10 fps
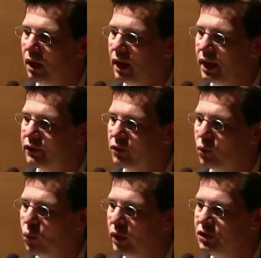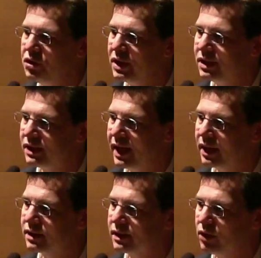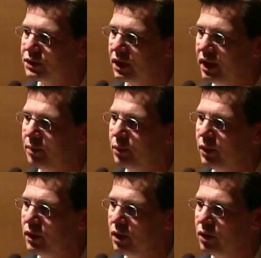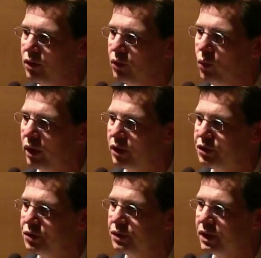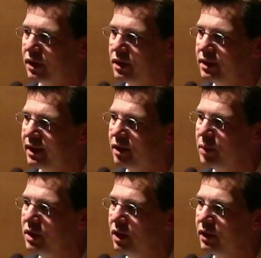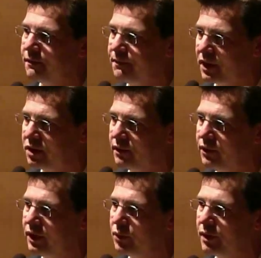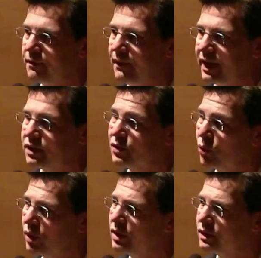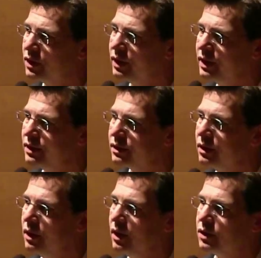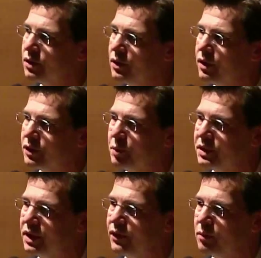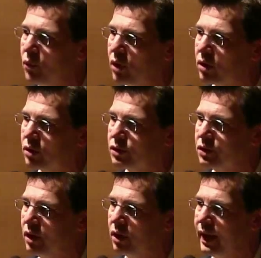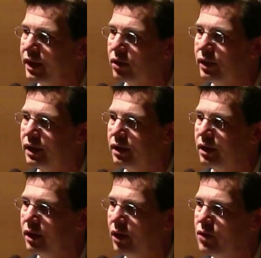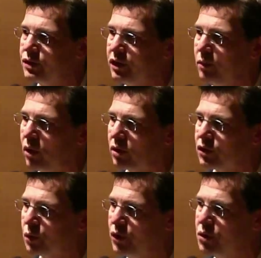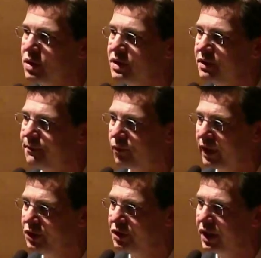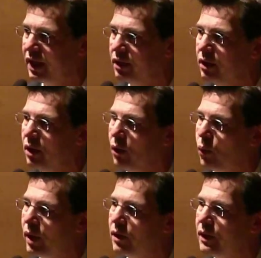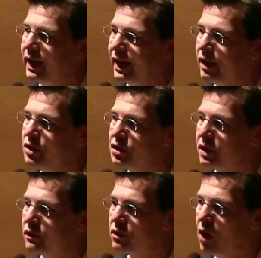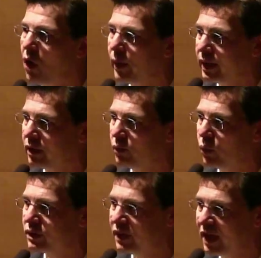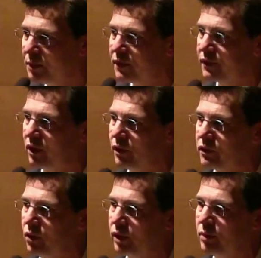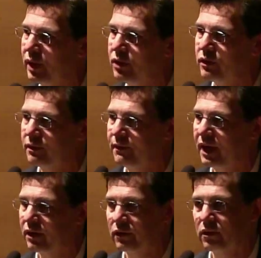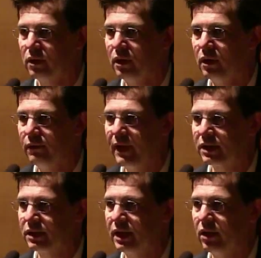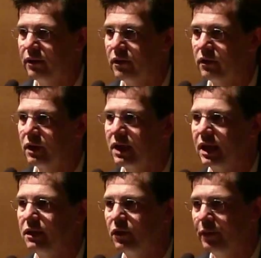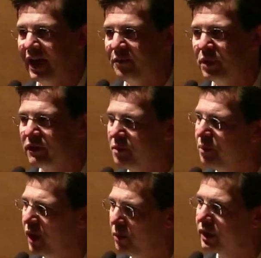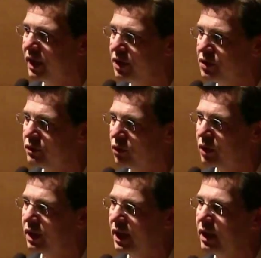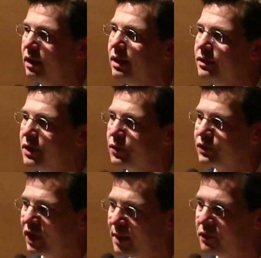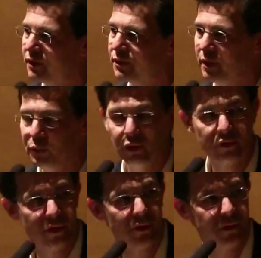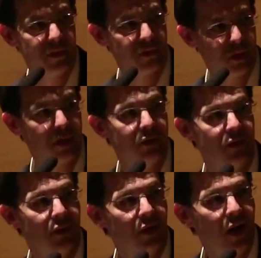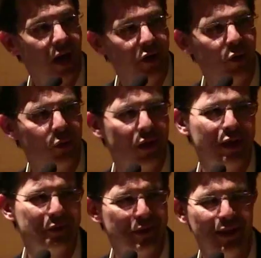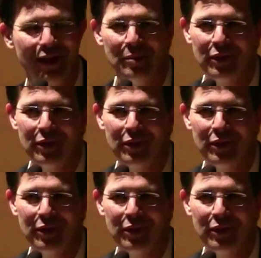As to which exact cell type you want to choose. And I think that could be done effectively with FACS sorting studies. So there are specific markers, Langerhans and other cell markers, where you can differentiate where antigen is going and what type of cell it's going in by using FACS analysis. And again, there have been some publications looking at different types of immune cells in the skin. I know we're out of time.